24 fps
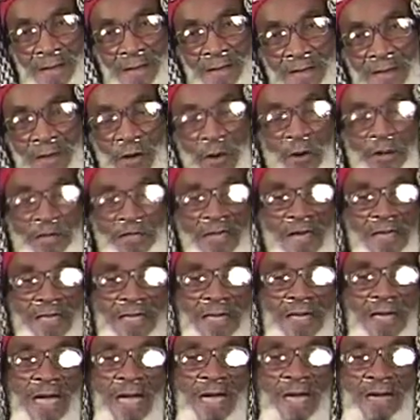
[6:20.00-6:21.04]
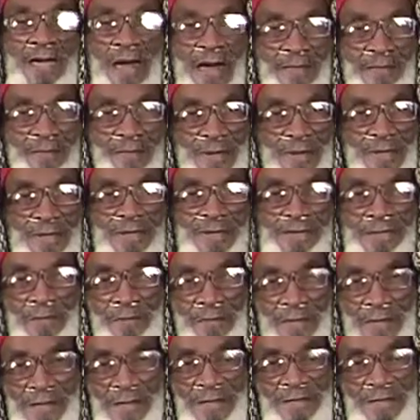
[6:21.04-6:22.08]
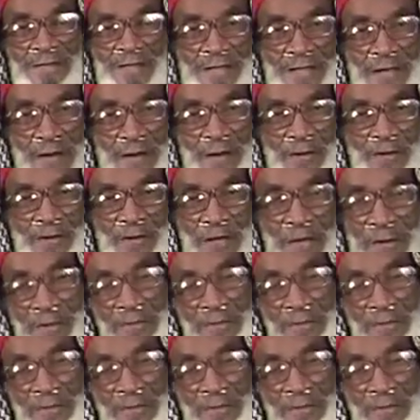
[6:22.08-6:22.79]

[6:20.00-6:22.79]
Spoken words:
Knowing that he ain't got millions and millions of dollars,